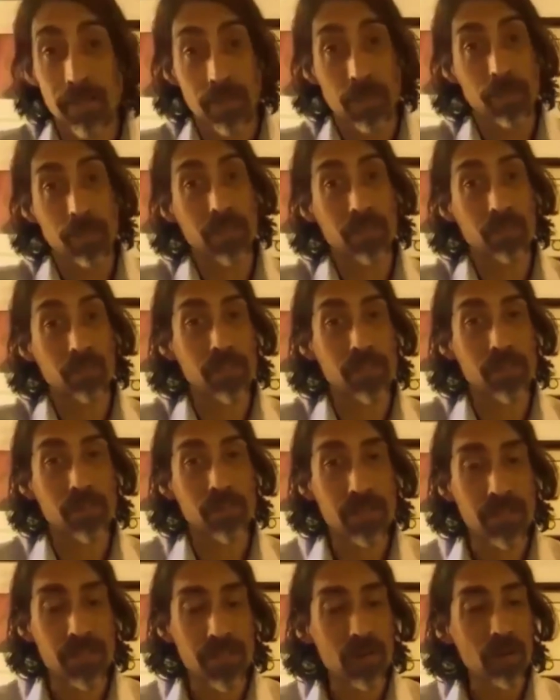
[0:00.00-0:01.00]
There could be excretion
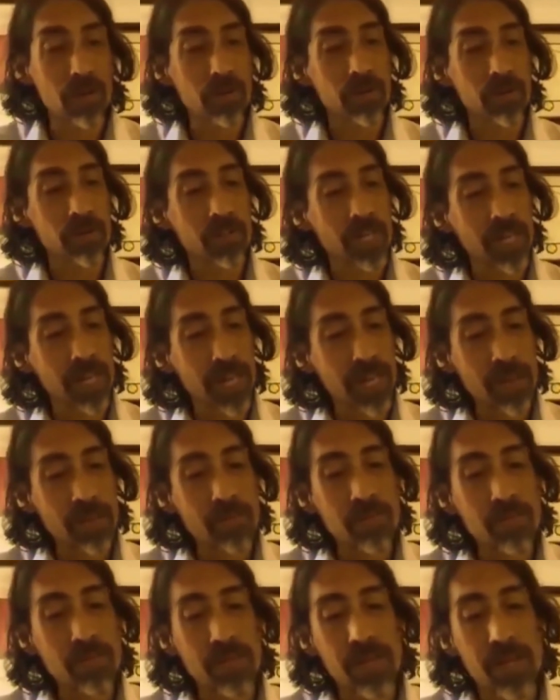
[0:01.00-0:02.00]
of the cell. There's an
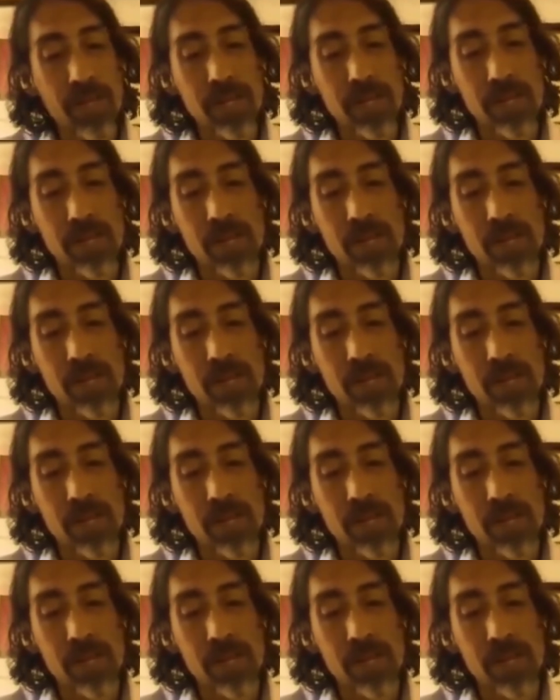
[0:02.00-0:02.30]
infinite